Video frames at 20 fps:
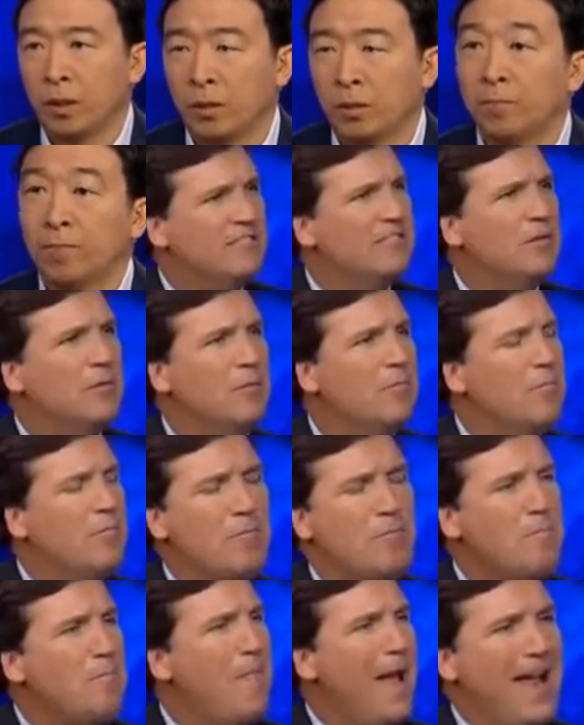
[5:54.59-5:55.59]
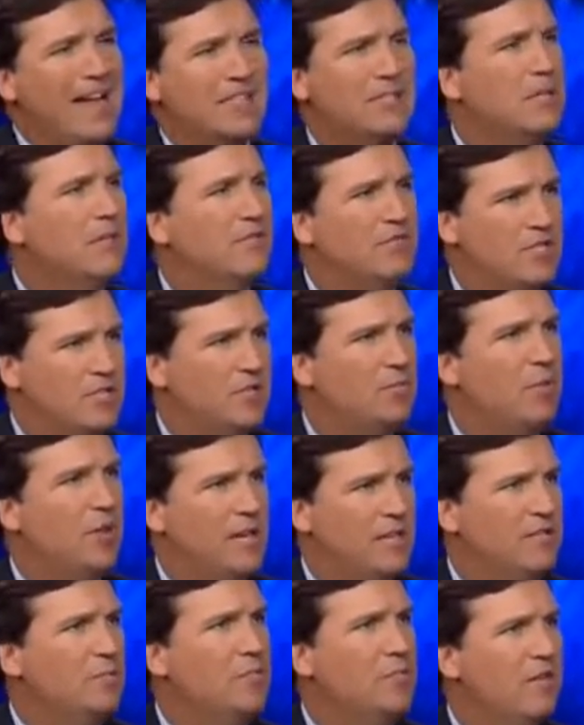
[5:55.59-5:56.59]
That's a massive
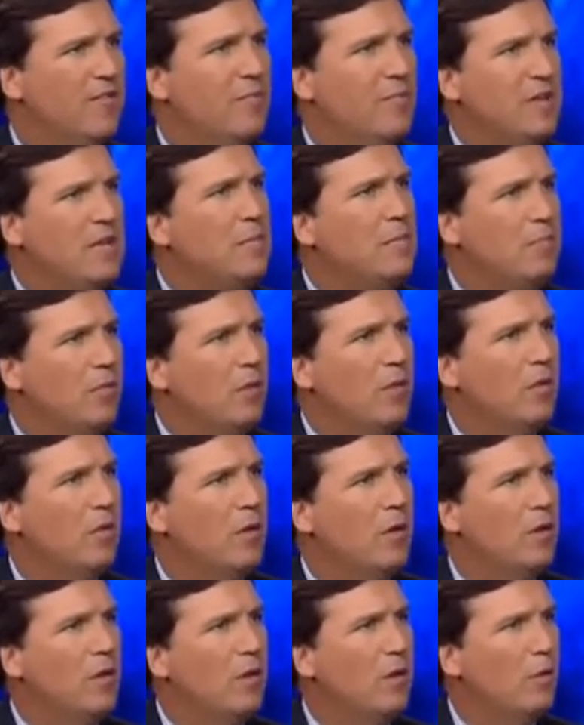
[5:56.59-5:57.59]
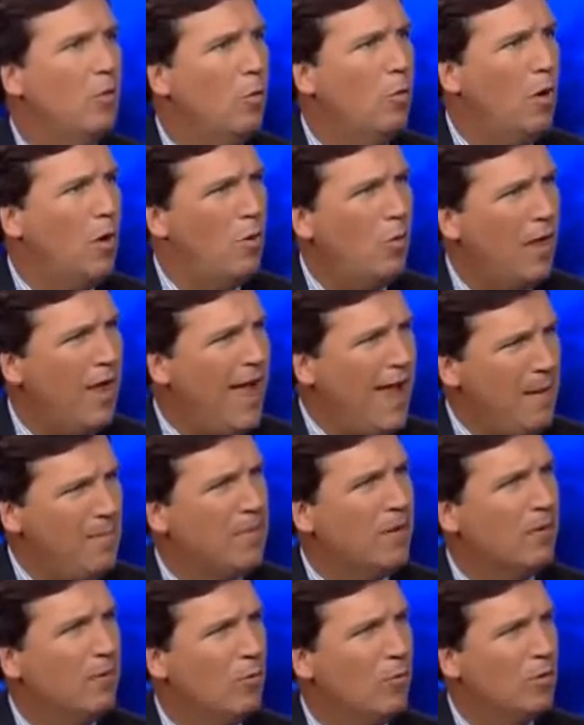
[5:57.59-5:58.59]
displacement of people. What will
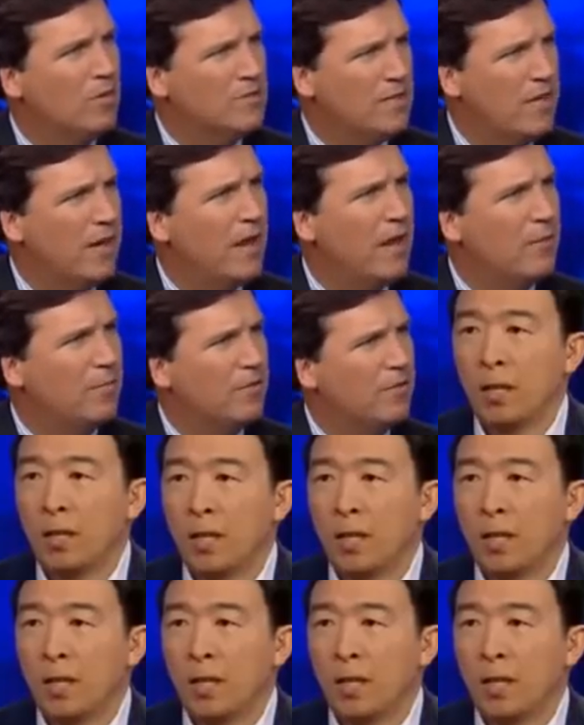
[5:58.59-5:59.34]
happen once that happens?